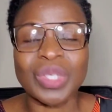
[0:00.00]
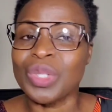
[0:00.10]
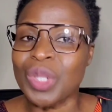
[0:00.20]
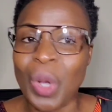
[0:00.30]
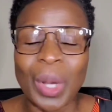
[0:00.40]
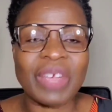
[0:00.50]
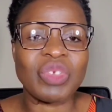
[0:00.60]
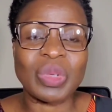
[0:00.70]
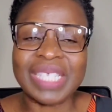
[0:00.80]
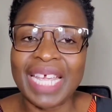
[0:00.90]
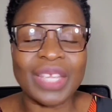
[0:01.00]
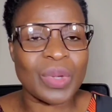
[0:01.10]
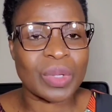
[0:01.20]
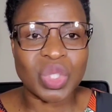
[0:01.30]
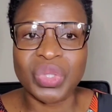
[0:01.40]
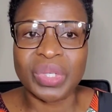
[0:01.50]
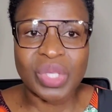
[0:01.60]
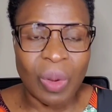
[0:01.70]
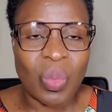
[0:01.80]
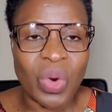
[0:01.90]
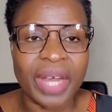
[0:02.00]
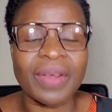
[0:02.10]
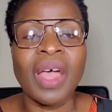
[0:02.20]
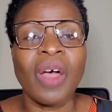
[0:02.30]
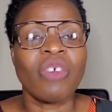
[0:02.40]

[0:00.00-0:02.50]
You know, if you're taking your children somewhere